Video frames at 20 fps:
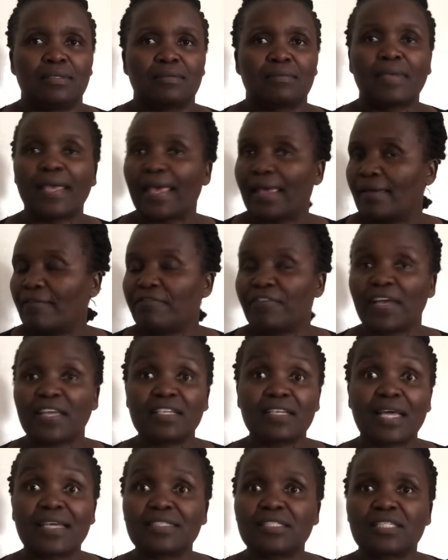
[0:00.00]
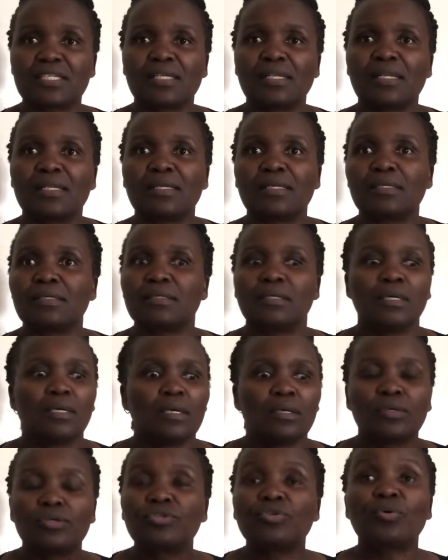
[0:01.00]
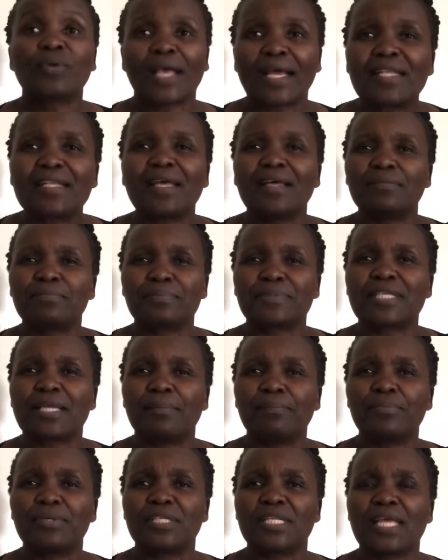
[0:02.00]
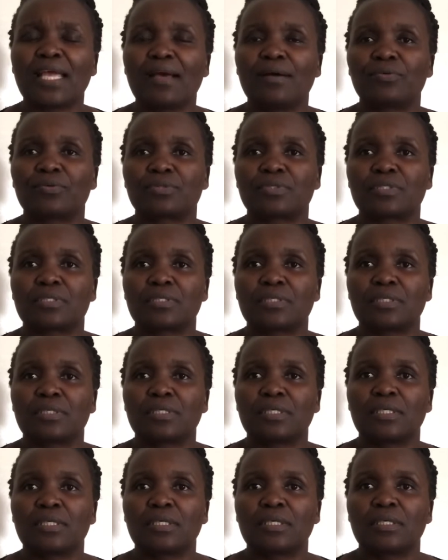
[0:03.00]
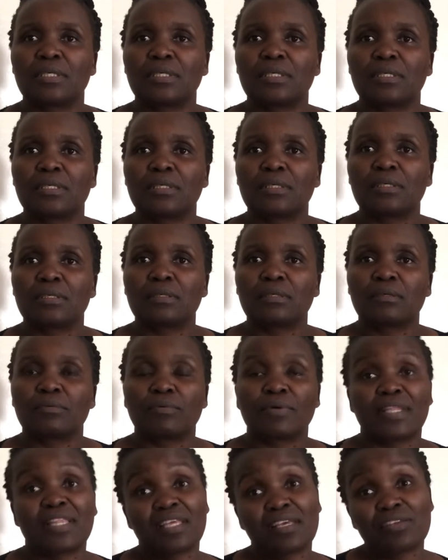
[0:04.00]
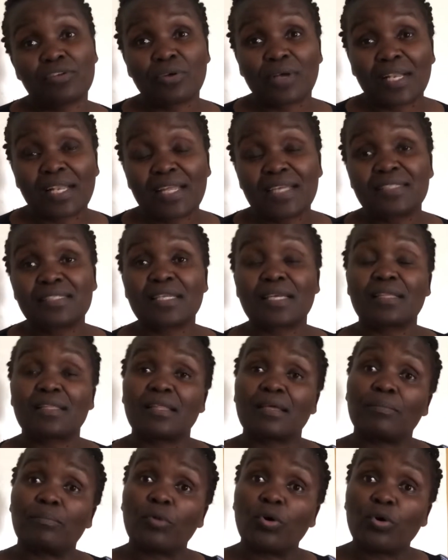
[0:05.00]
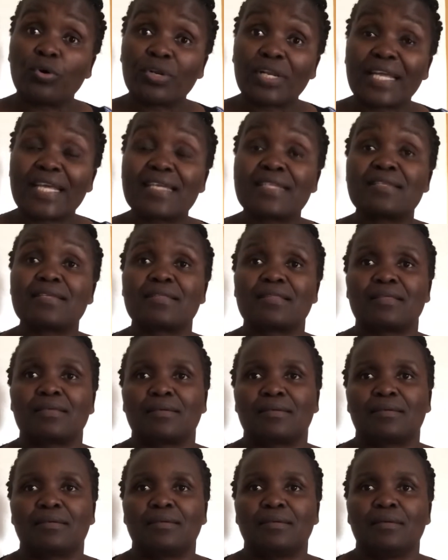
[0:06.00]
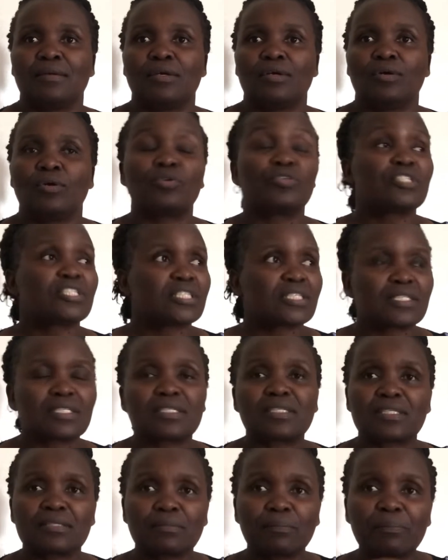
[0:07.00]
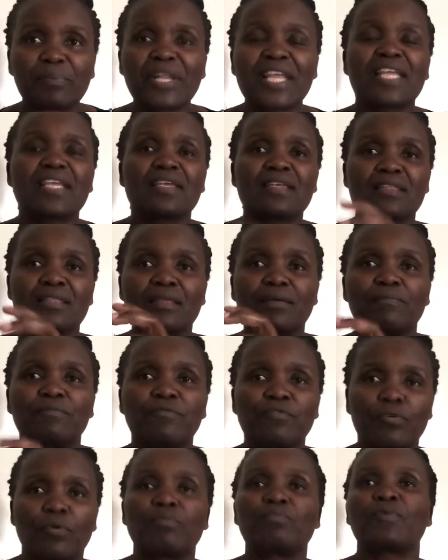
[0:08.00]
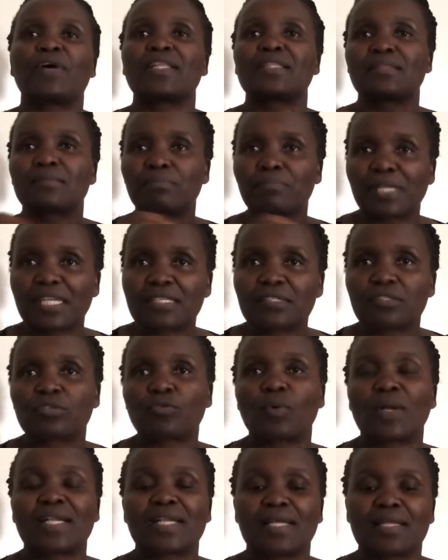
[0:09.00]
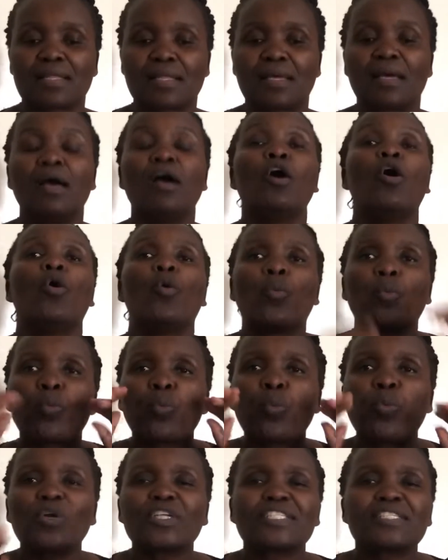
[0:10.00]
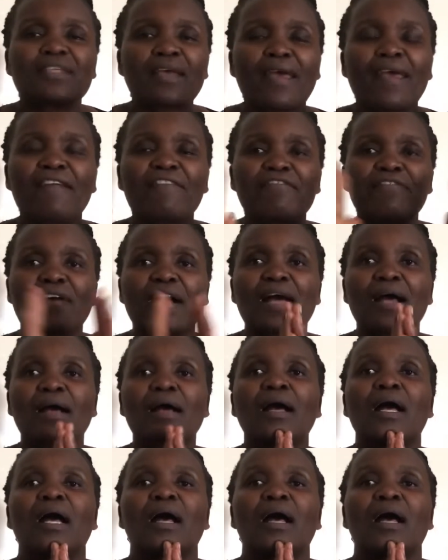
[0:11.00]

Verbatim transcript: Okay, financially, you can help somebody out. Whether you're lending them or anything, or just bringing them from one place to another. Whatever,